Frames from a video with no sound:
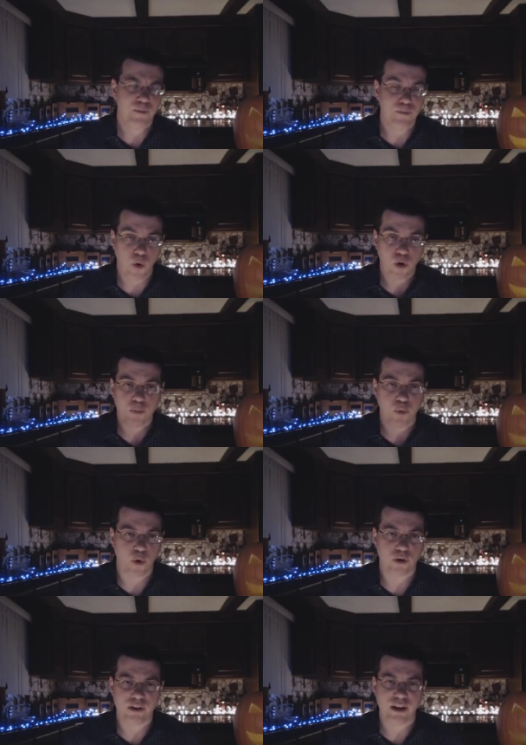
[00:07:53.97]
But more
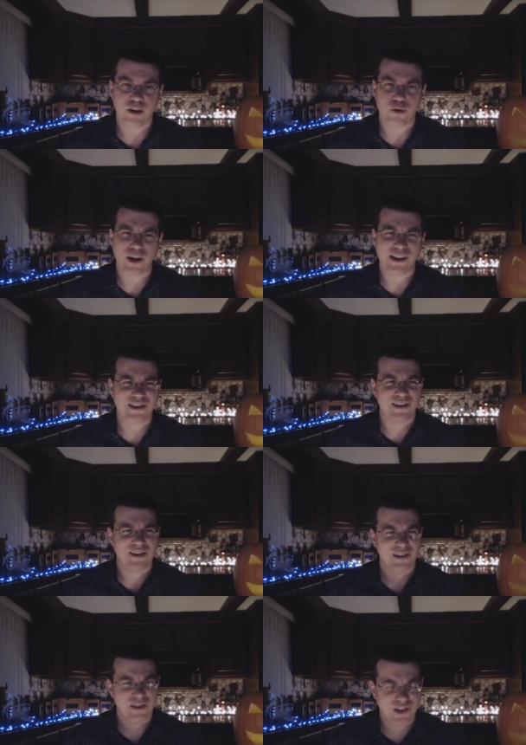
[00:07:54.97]
importantly, it creates
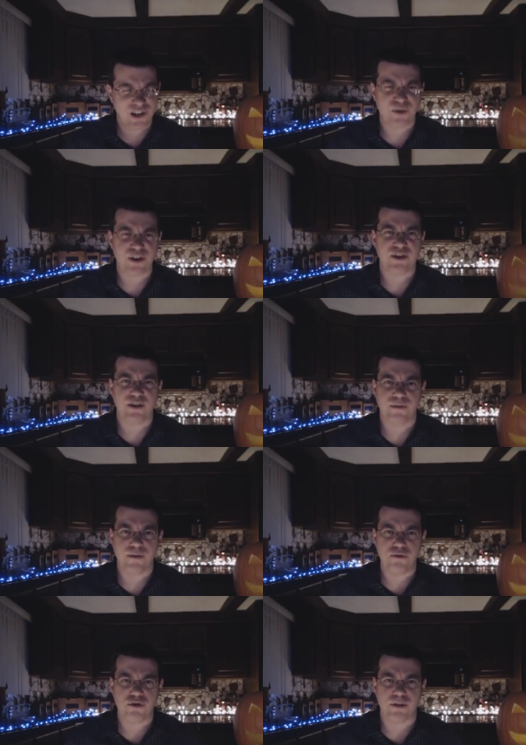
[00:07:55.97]
serious
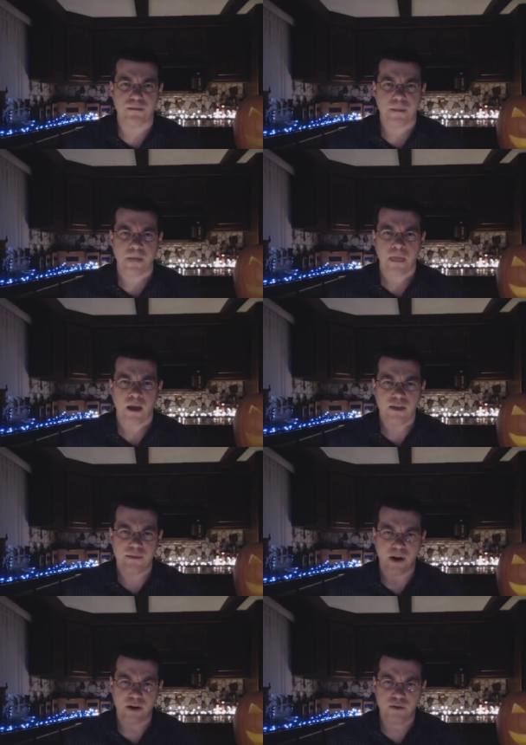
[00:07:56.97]
confusion on
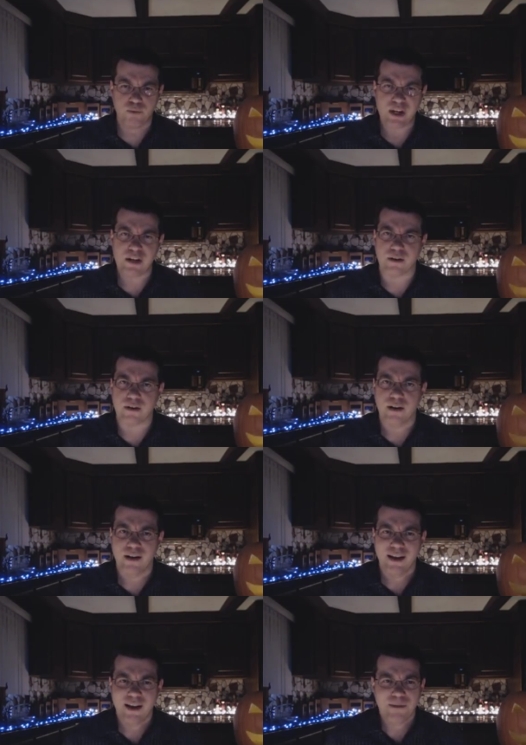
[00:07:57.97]
the part of the reader,
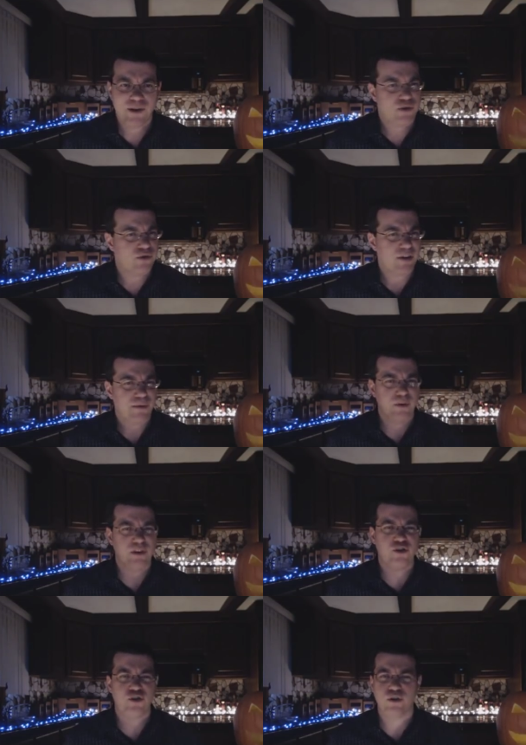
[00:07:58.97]
because you're never
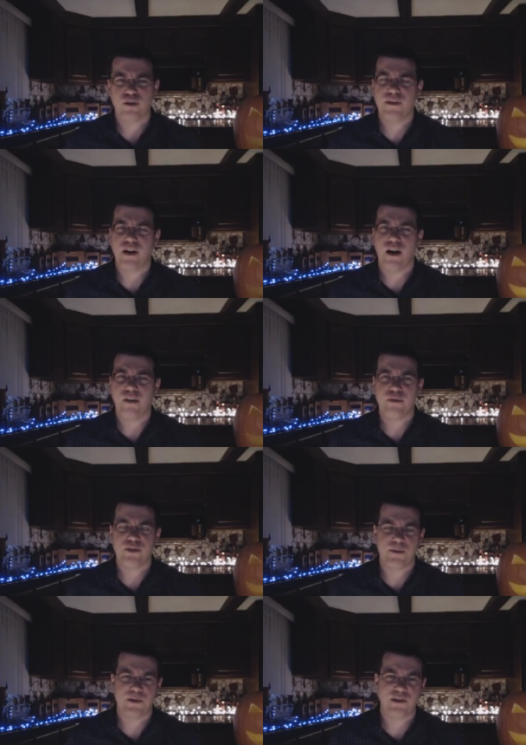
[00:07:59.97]
really sure if the author
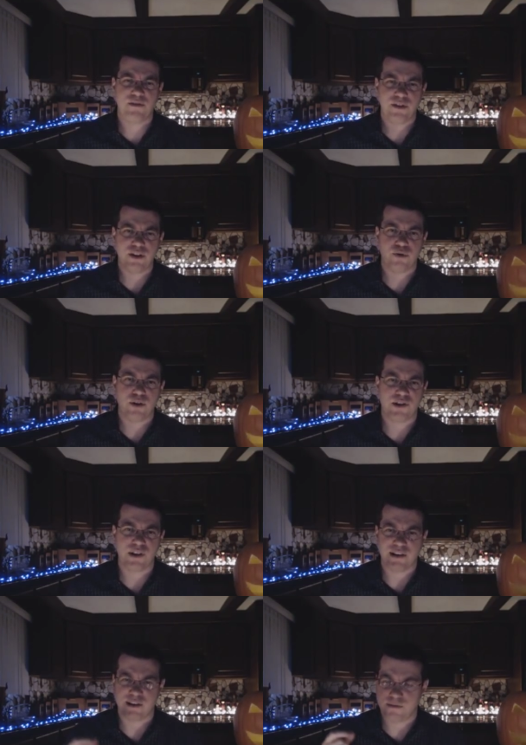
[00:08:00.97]
is specifically
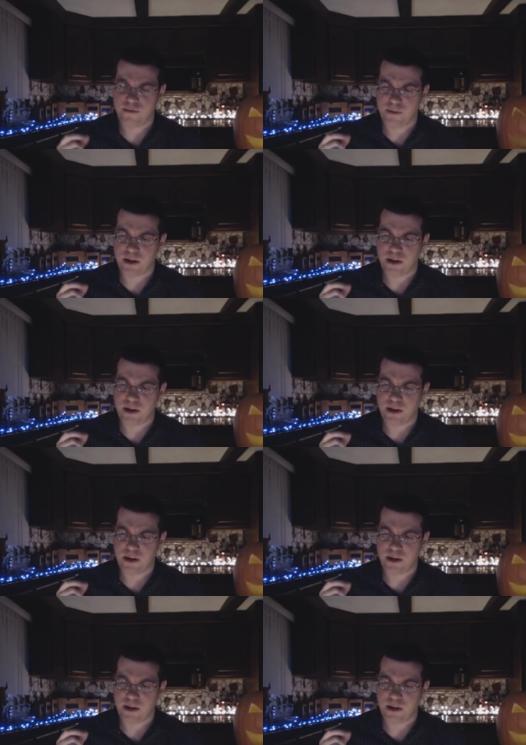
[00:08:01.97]
criticizing